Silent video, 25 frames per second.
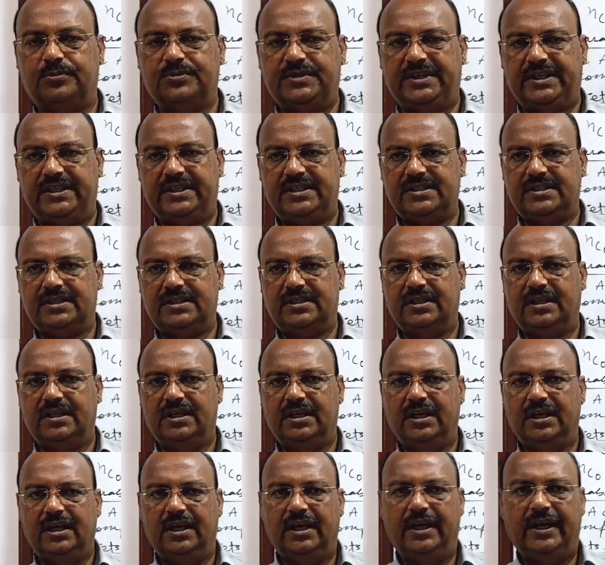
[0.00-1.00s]
sets.
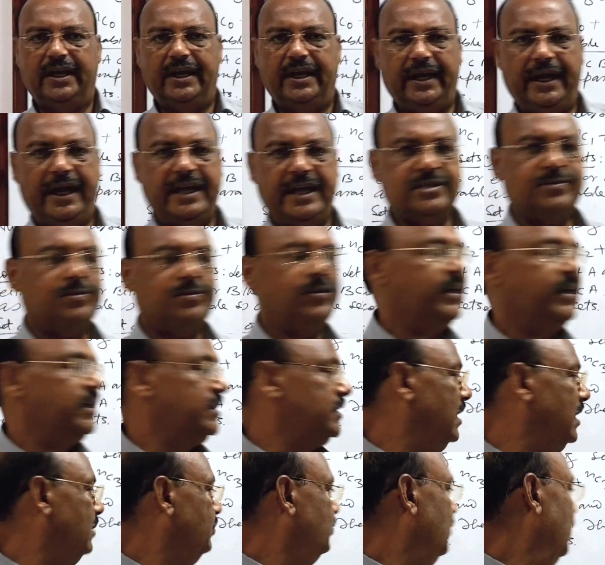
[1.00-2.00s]
As for
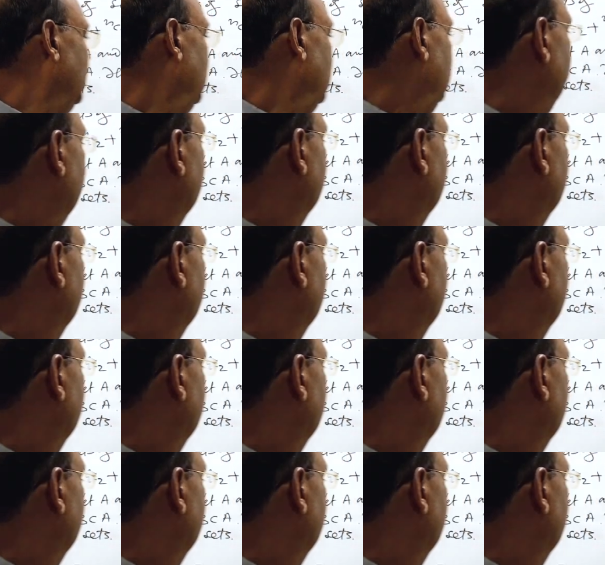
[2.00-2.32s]
example,